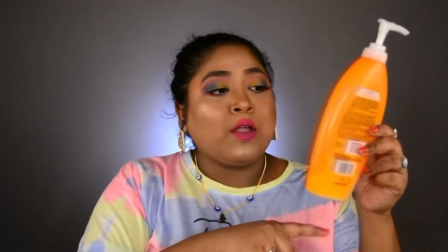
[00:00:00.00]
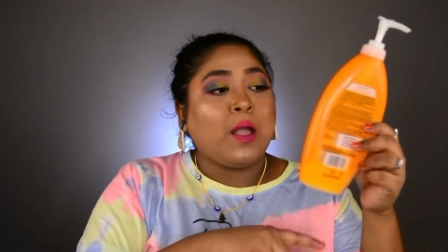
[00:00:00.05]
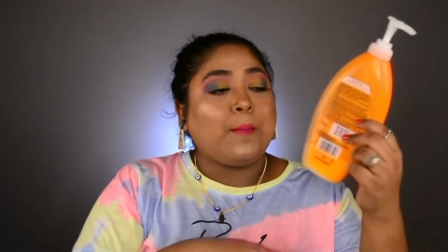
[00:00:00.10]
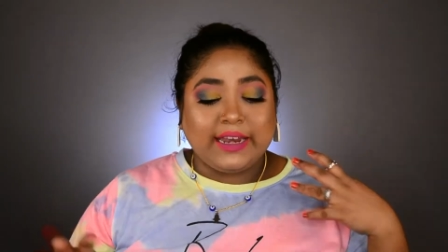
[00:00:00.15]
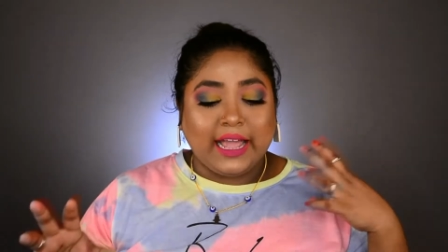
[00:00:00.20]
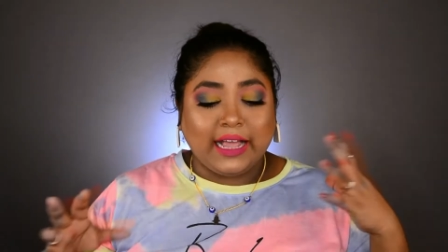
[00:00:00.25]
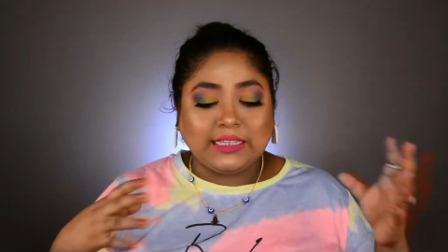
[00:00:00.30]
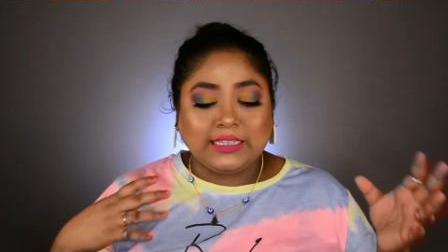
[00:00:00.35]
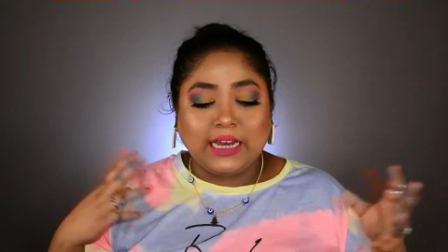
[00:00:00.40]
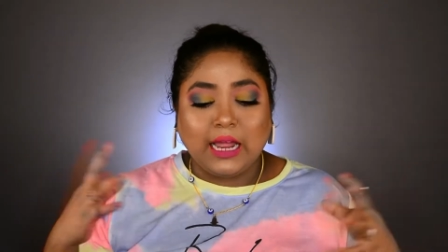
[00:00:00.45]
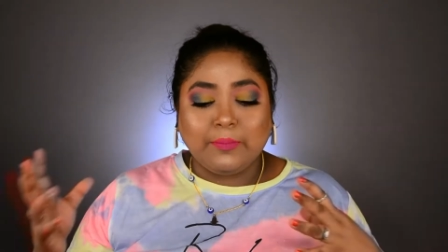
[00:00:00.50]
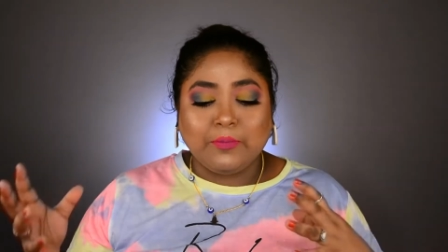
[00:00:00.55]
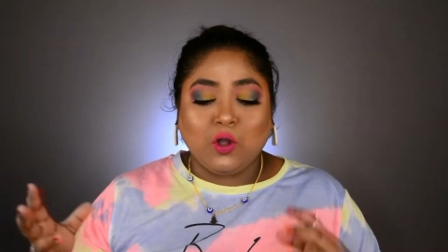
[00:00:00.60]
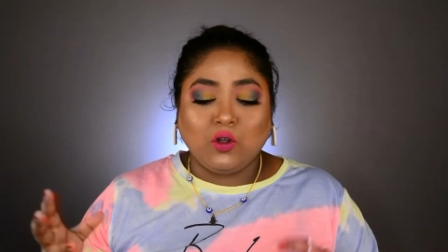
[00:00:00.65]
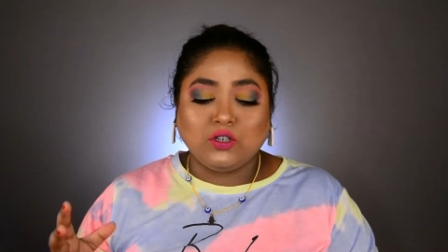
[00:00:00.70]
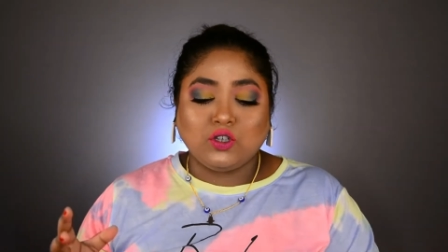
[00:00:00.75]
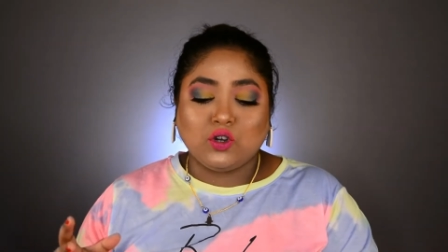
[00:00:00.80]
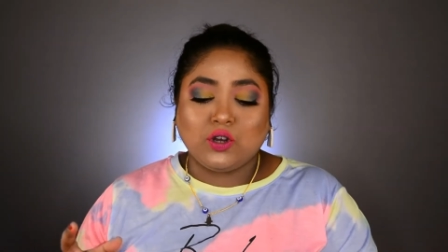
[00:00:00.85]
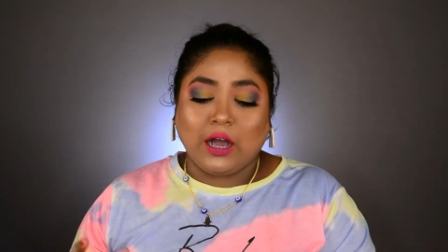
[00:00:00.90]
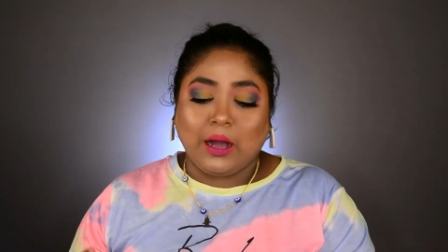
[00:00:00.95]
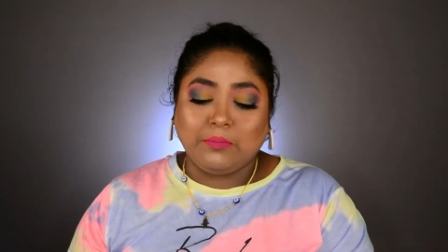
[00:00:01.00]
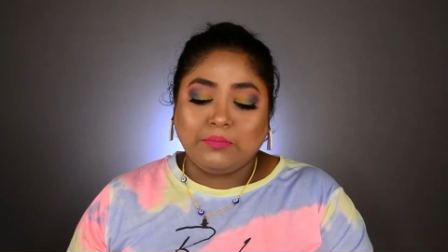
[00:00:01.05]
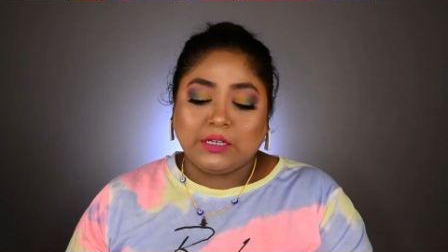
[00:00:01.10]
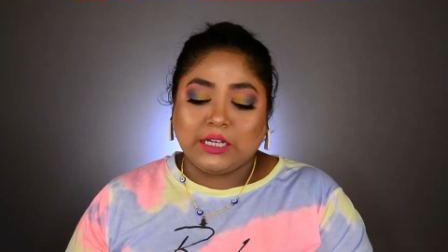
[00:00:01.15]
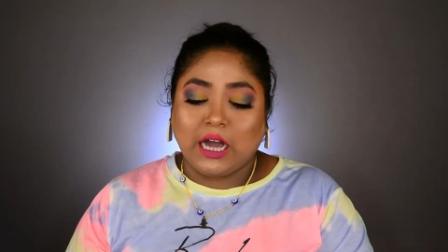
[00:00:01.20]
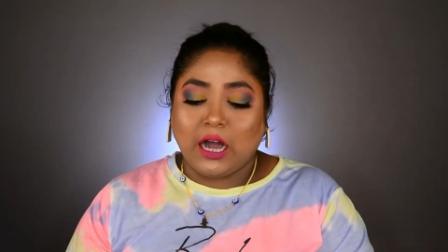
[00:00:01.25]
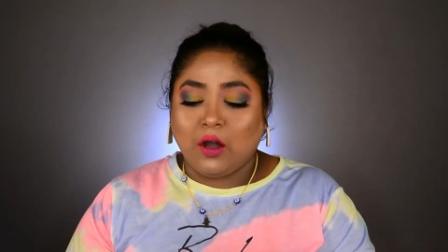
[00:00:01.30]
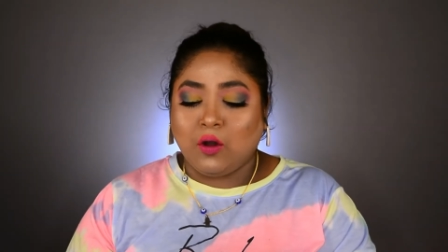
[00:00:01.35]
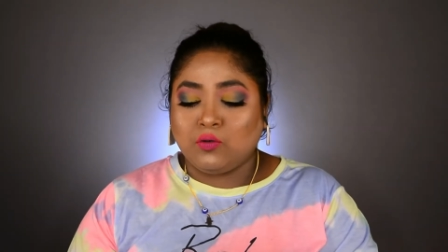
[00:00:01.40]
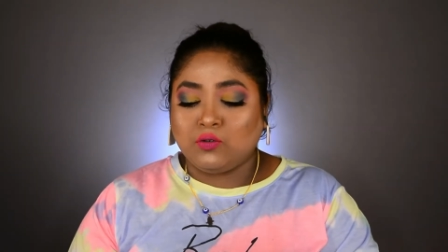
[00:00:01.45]
Next I'm going to come
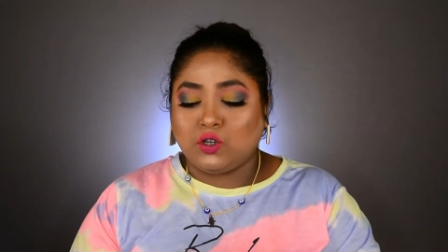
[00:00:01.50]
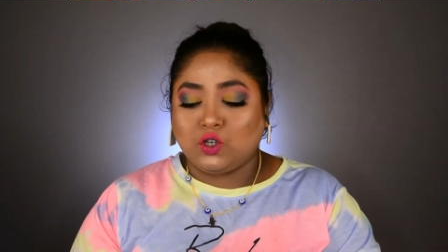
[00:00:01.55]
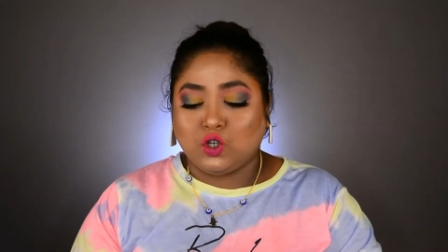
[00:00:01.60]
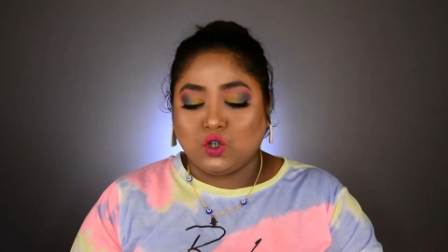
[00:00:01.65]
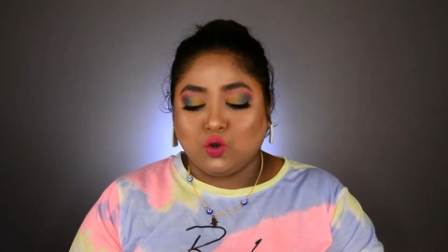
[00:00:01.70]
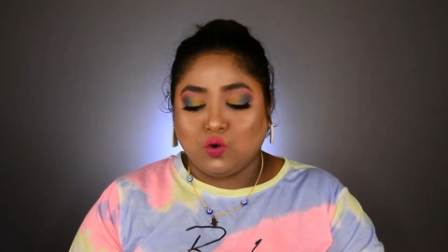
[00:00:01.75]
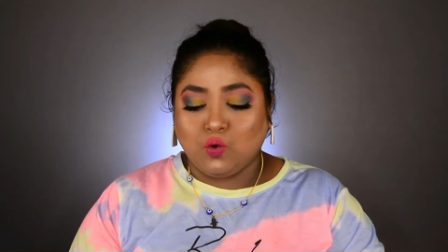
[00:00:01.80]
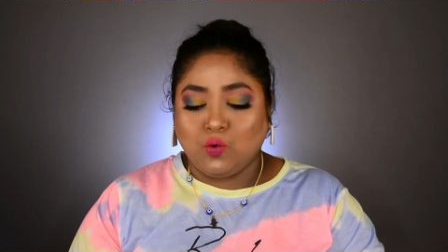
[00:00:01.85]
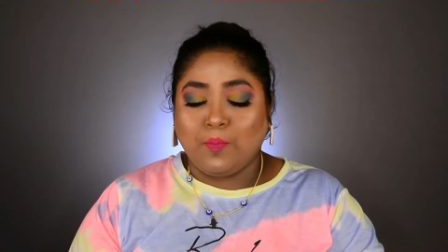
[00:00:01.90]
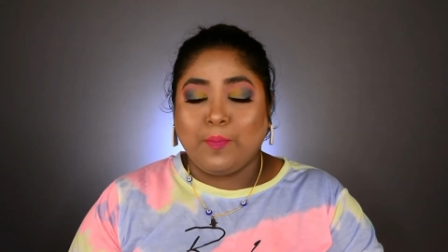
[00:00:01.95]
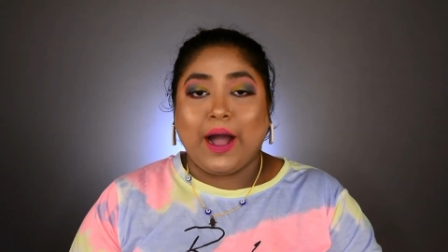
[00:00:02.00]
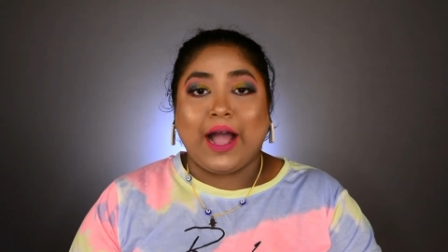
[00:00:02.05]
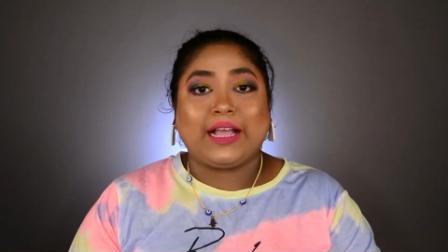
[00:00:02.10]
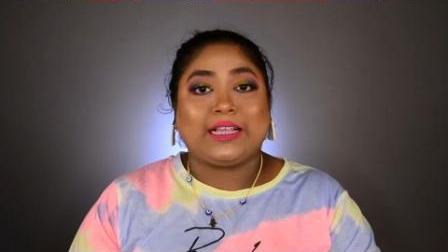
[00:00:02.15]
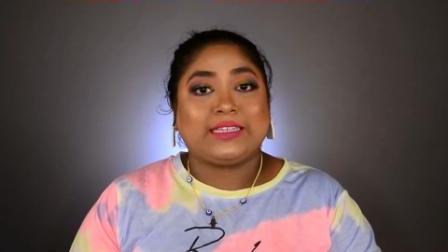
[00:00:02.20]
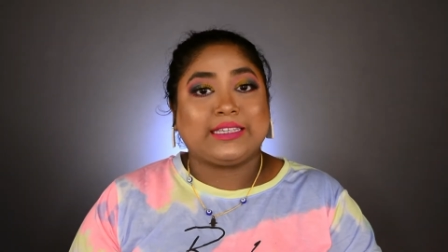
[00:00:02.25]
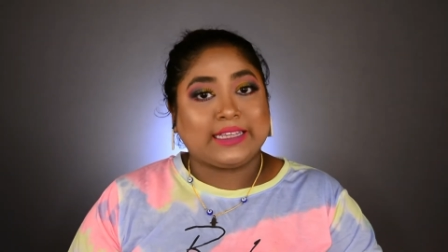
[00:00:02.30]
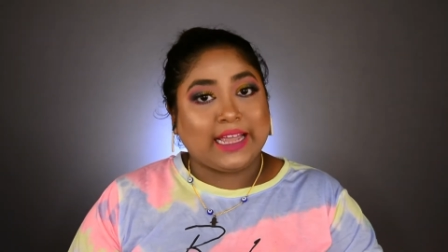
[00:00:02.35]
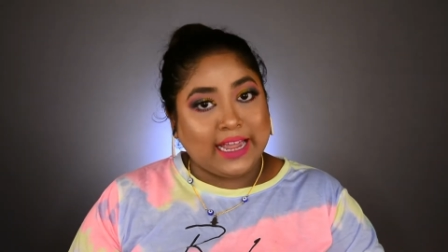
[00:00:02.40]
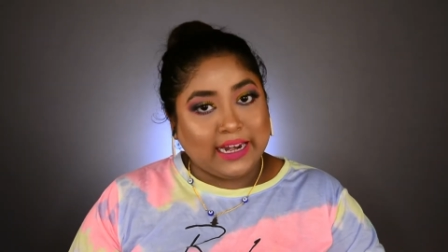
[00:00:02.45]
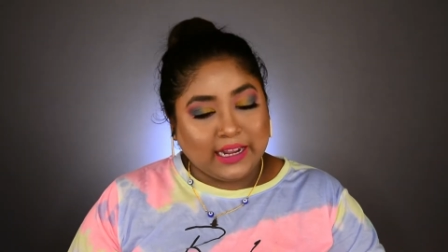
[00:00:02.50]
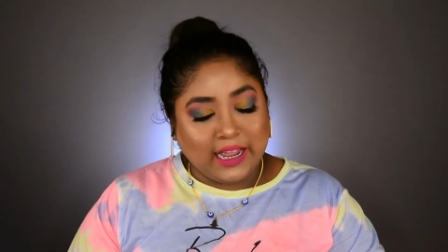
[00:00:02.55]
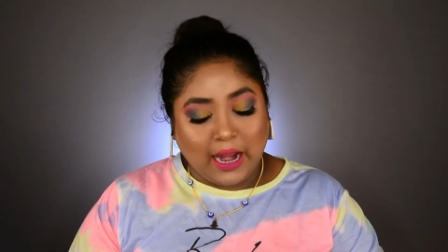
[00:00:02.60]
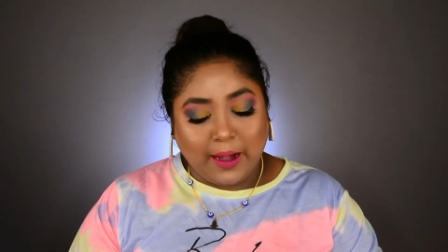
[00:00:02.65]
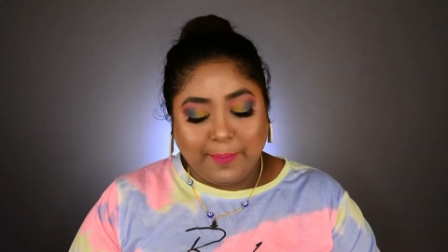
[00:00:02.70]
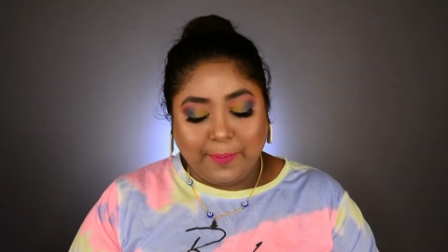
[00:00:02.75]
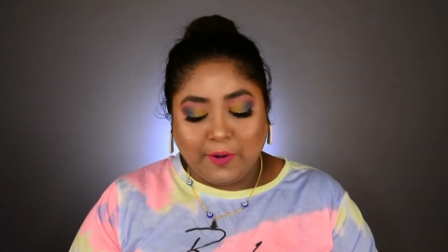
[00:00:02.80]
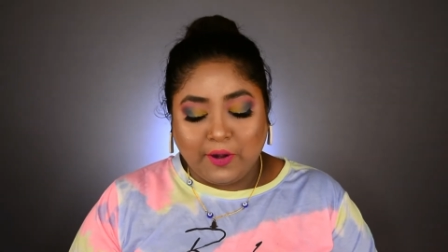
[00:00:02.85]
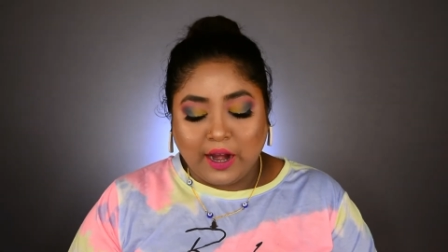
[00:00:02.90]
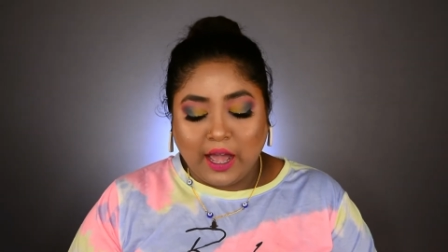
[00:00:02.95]
down to my
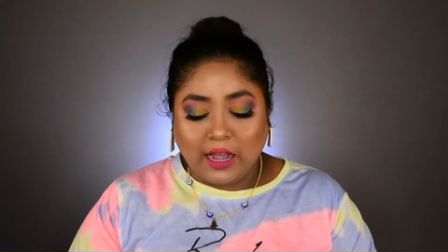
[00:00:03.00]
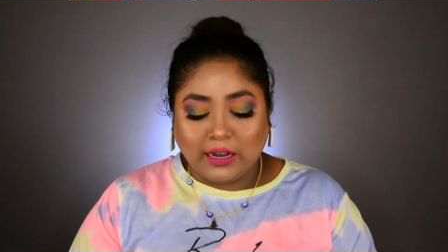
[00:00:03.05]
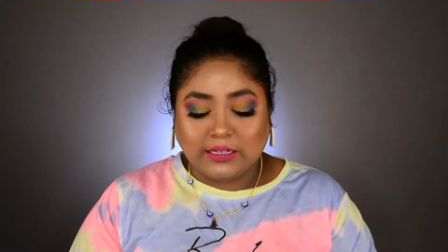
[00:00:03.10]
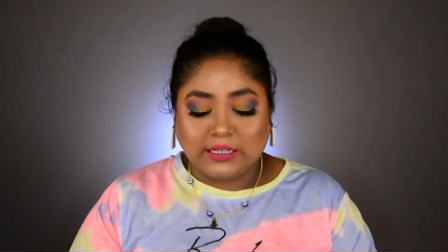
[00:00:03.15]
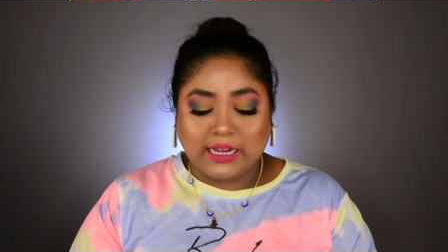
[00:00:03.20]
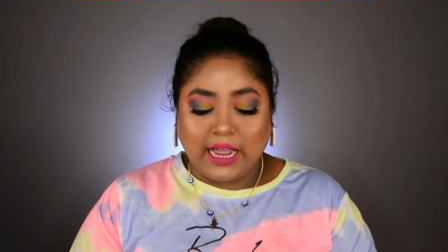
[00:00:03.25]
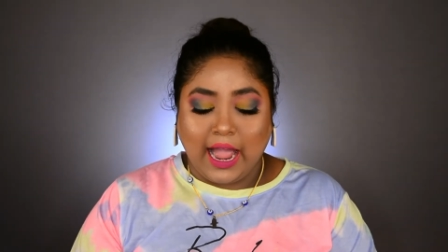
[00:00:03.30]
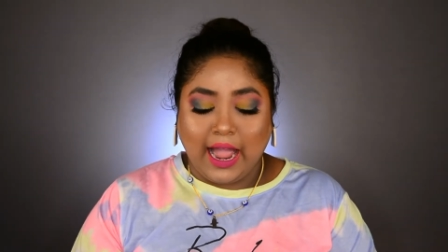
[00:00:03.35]
skincare product